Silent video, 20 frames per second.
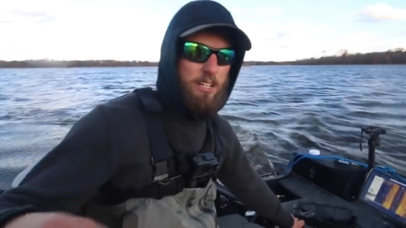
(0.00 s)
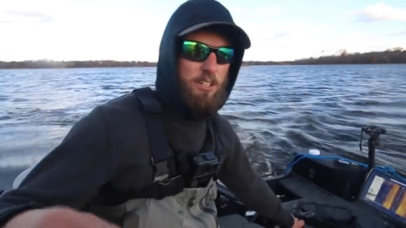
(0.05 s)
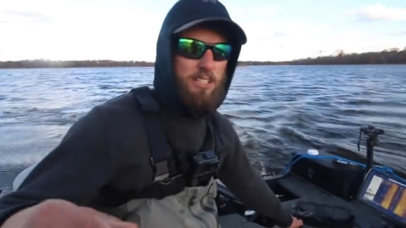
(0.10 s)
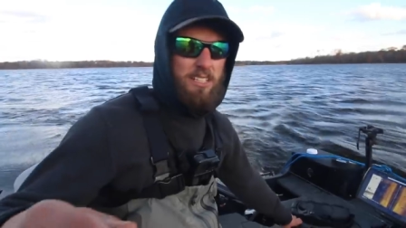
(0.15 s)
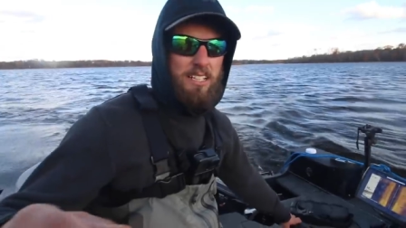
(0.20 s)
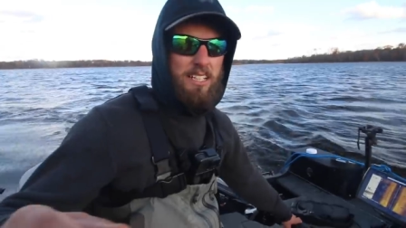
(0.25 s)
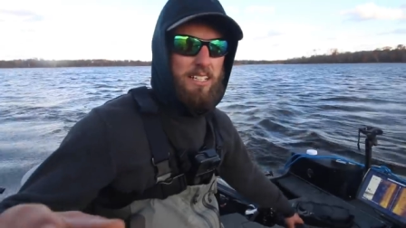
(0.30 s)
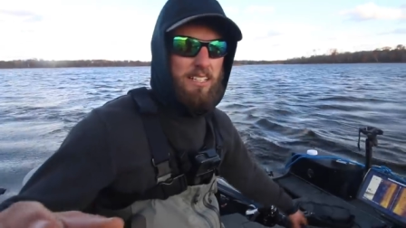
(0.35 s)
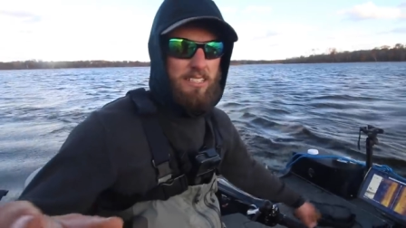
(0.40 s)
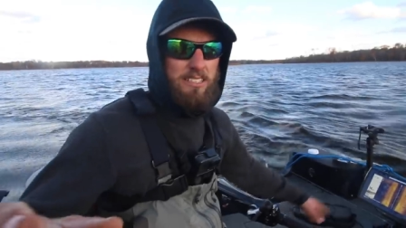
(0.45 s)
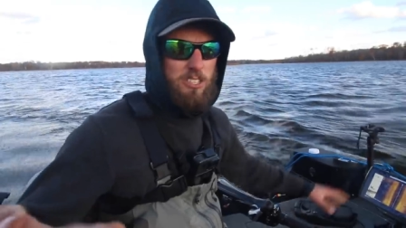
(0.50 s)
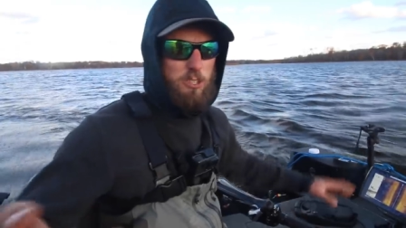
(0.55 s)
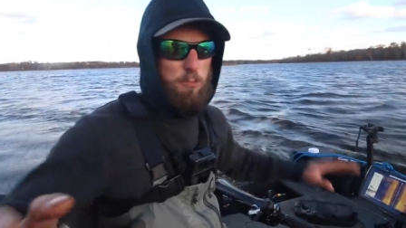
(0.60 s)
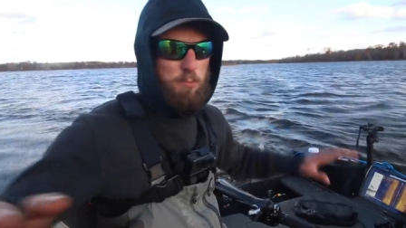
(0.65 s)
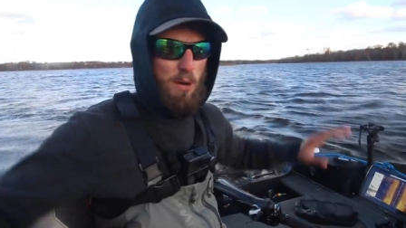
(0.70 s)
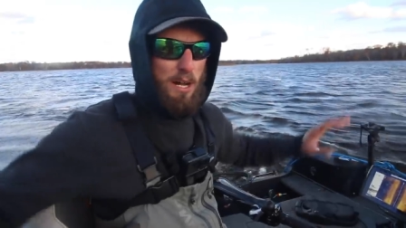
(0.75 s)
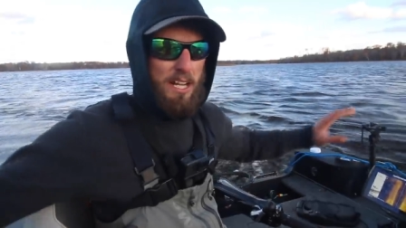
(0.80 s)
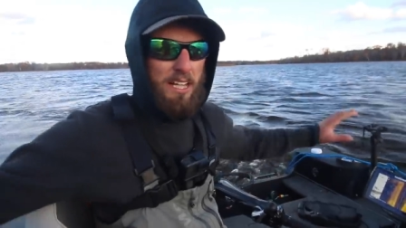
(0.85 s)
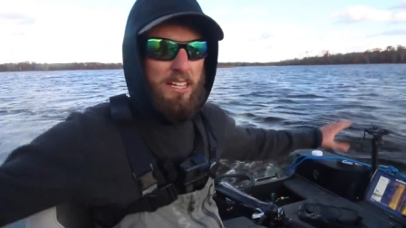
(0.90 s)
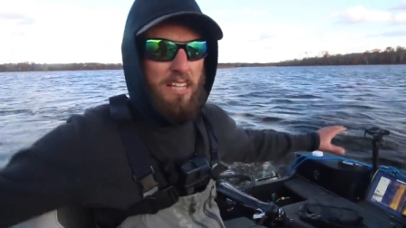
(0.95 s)
know,
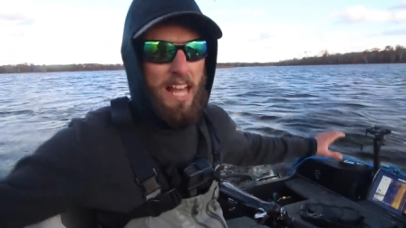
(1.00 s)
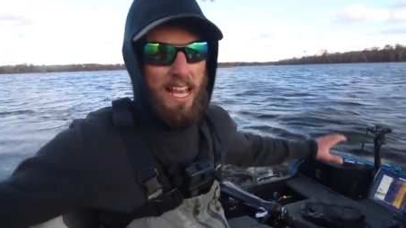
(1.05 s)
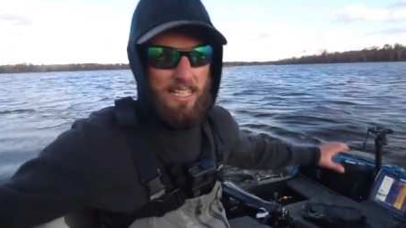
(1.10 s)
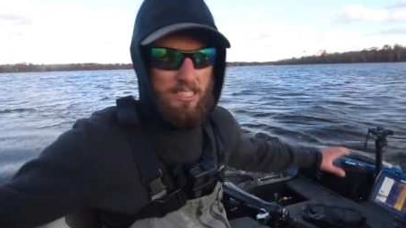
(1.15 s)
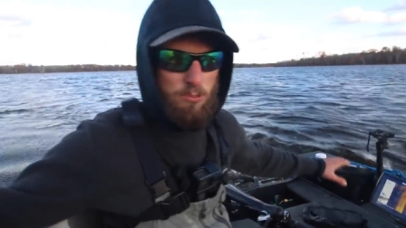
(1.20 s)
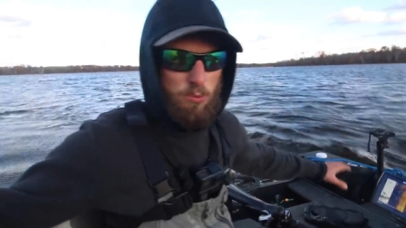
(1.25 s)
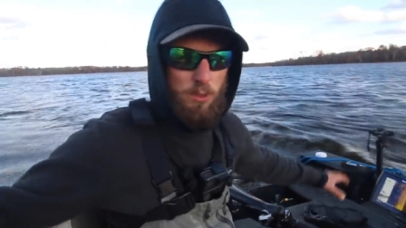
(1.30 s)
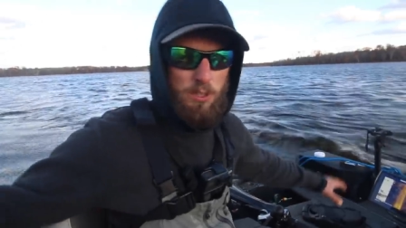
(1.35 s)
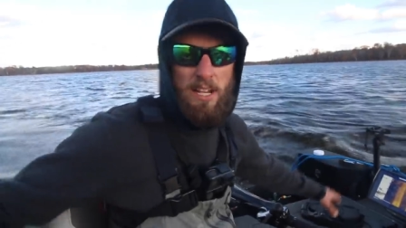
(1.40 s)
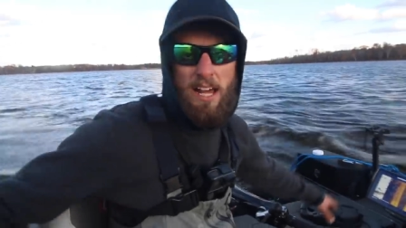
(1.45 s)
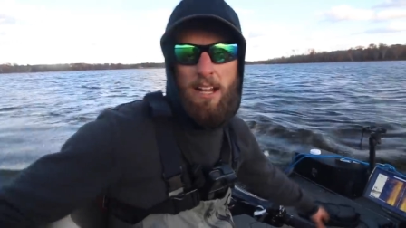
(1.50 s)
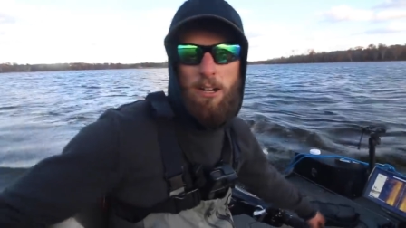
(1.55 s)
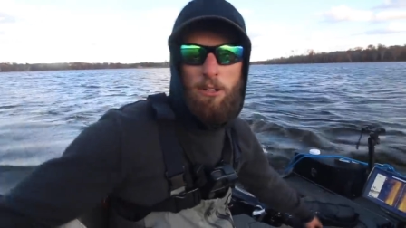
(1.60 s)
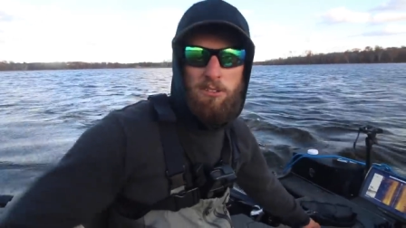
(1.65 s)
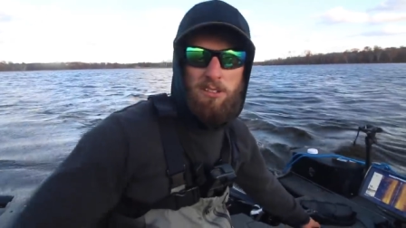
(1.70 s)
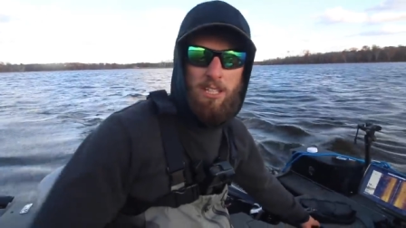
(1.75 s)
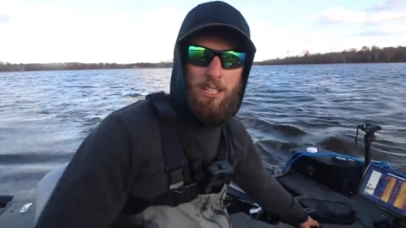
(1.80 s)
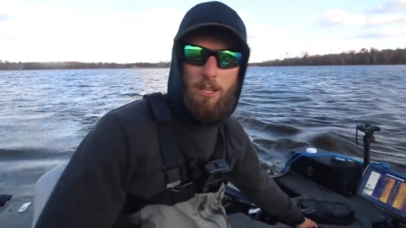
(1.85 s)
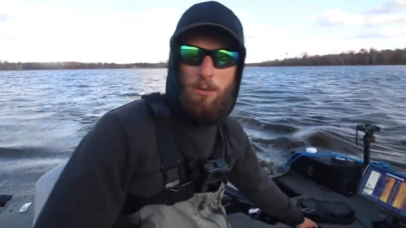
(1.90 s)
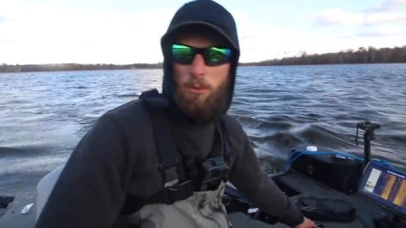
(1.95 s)
spreading lines wouldn't. I
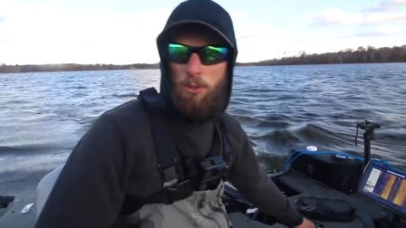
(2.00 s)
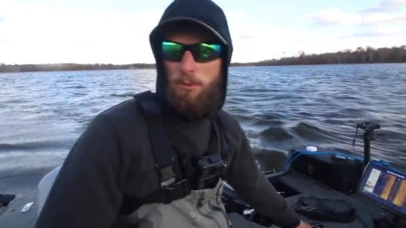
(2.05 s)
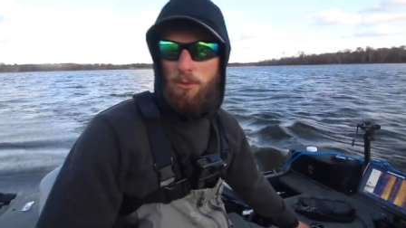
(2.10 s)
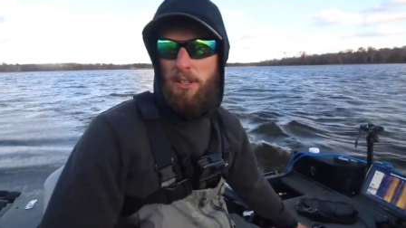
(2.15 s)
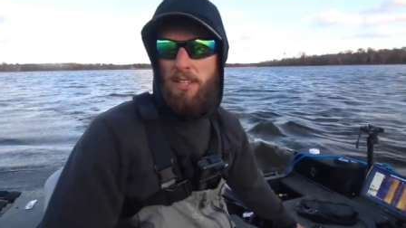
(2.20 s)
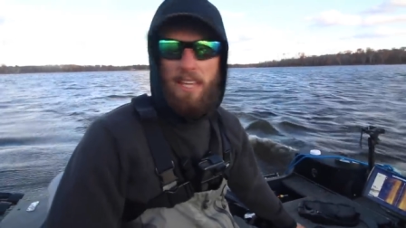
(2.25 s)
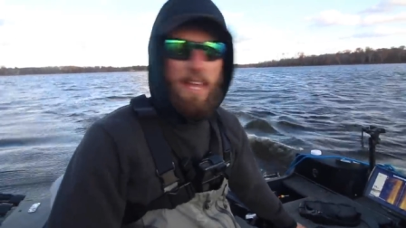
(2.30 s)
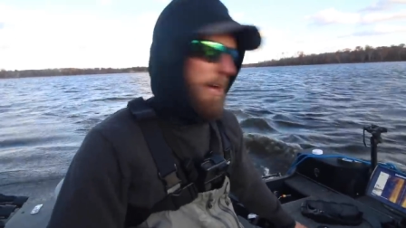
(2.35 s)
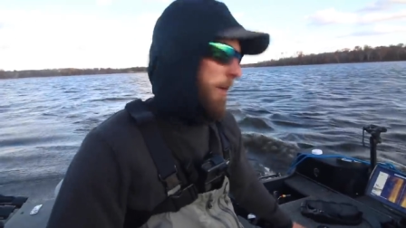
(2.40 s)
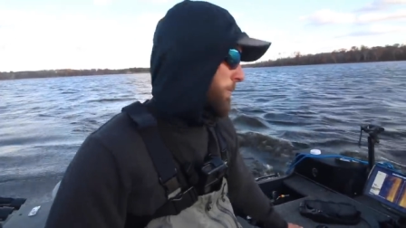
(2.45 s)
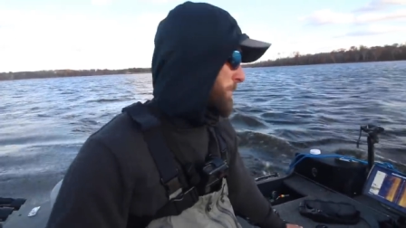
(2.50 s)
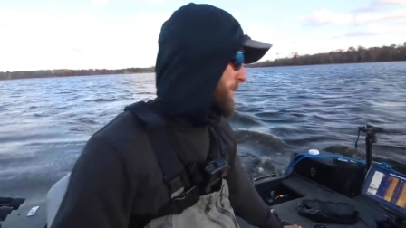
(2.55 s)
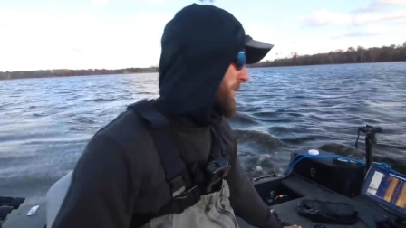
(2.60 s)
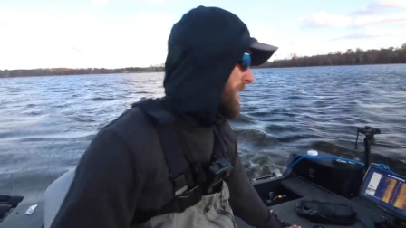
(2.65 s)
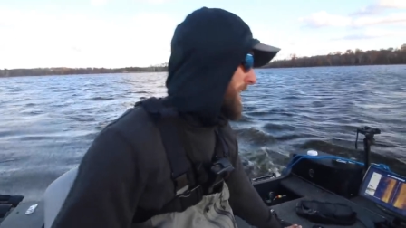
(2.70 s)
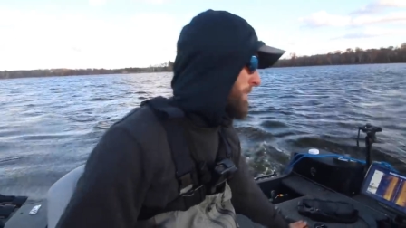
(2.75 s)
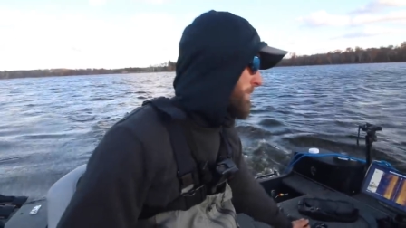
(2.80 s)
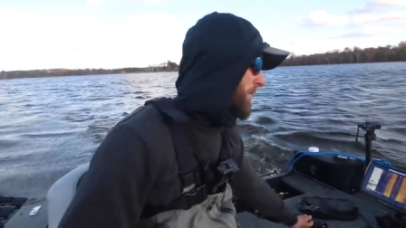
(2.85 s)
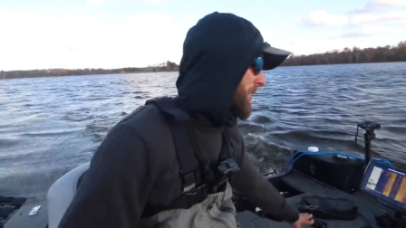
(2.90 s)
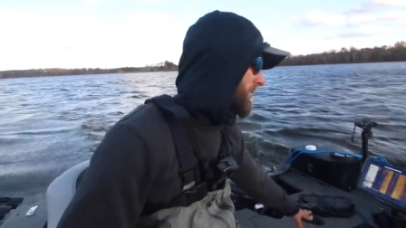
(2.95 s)
don't think it would really help you
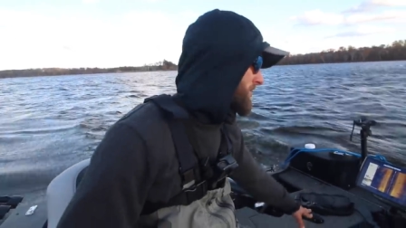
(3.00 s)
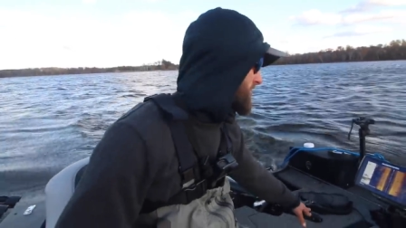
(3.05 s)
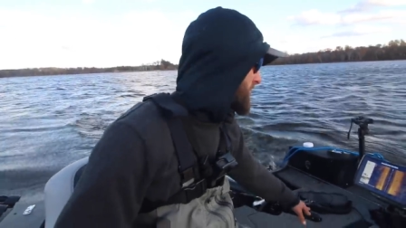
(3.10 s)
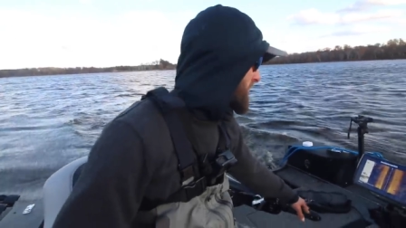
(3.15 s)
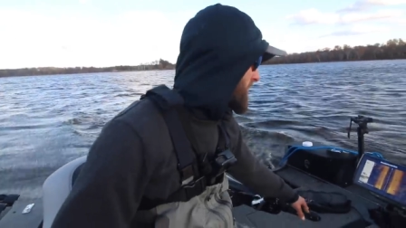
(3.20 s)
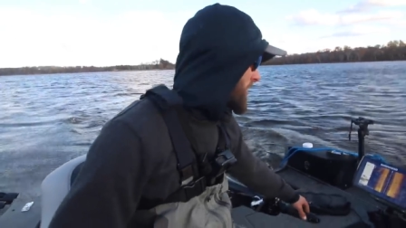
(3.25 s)
that much.